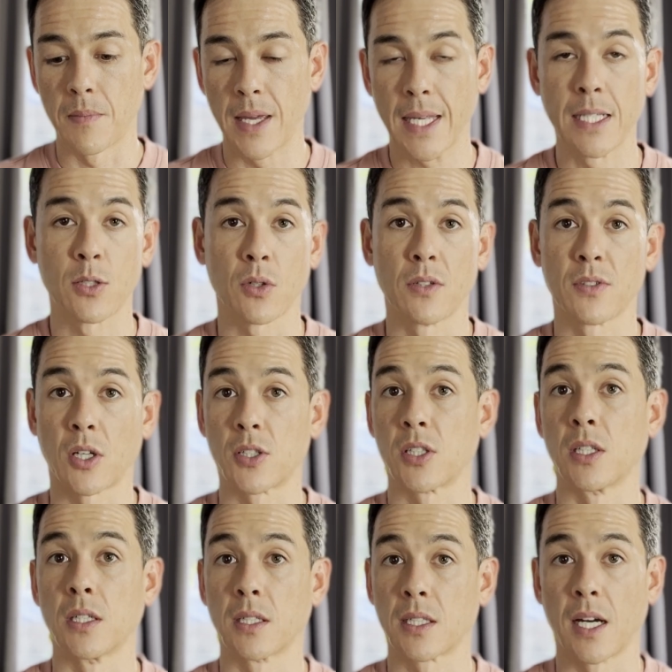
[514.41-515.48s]
it can sort of start
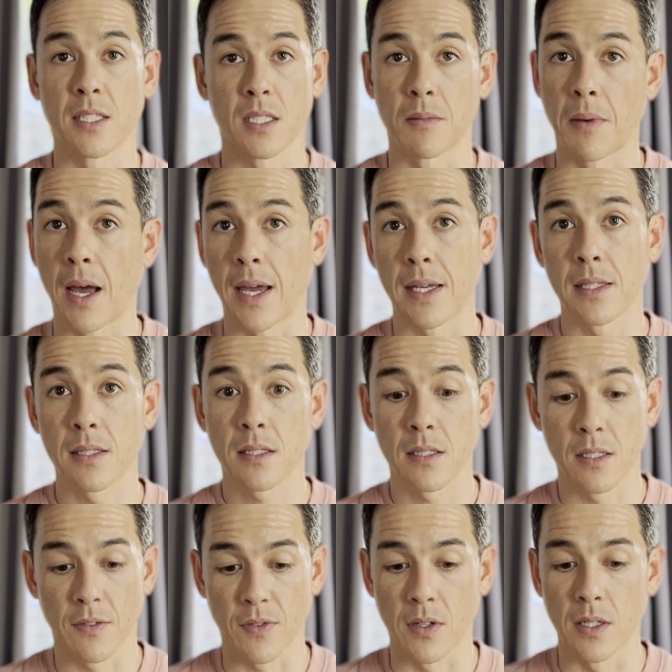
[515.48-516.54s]
to customize
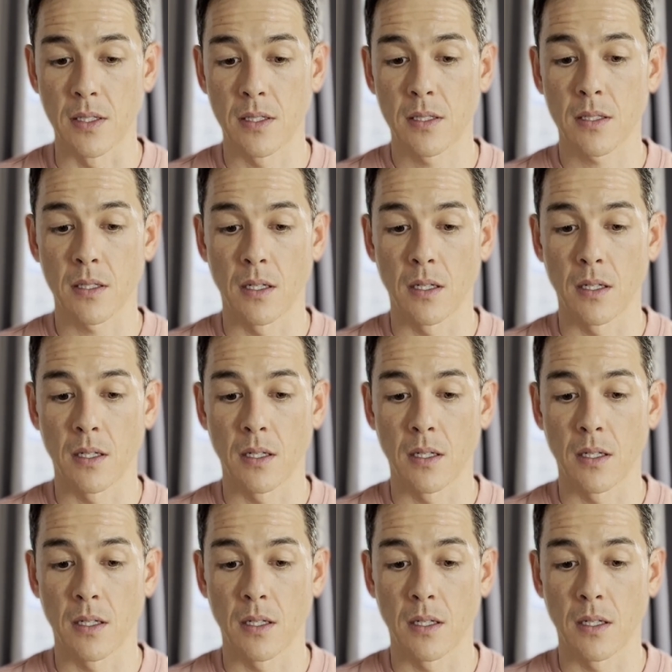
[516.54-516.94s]
different